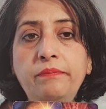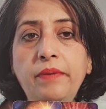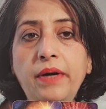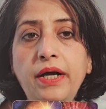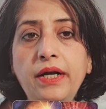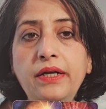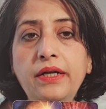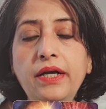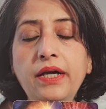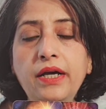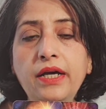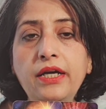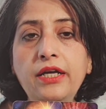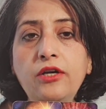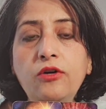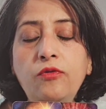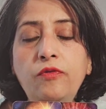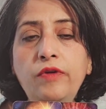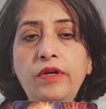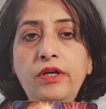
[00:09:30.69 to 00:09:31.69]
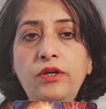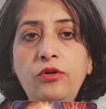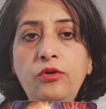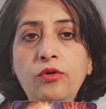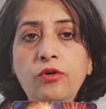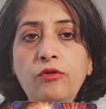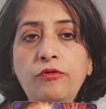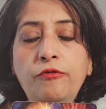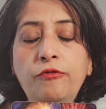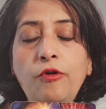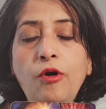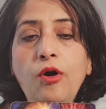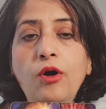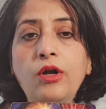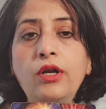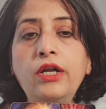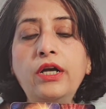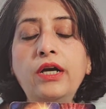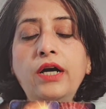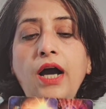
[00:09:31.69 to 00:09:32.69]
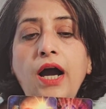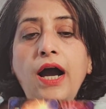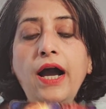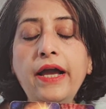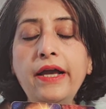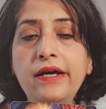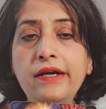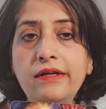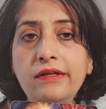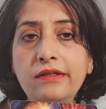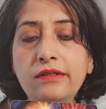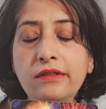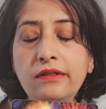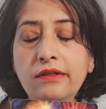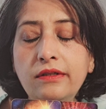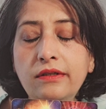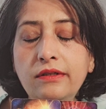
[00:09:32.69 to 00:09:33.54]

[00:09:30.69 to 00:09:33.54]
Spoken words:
but you will look for higher